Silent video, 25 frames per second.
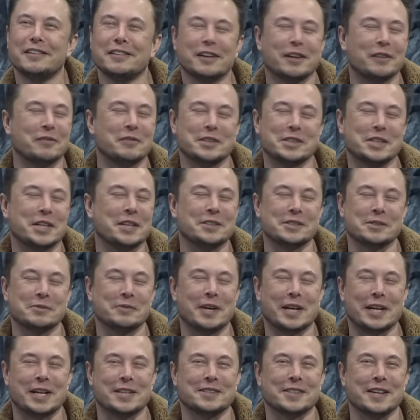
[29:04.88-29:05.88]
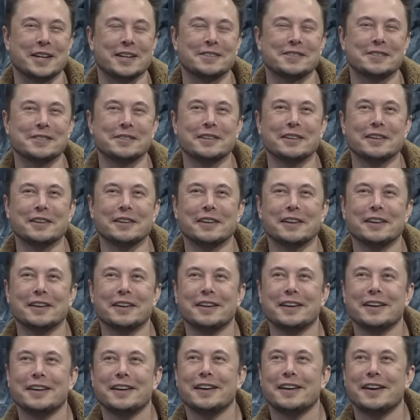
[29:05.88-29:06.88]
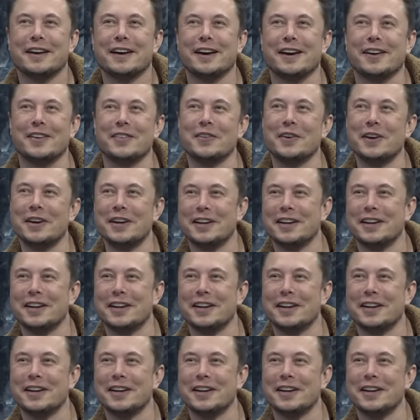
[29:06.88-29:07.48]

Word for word: that makes, doesn't make any sense. Um.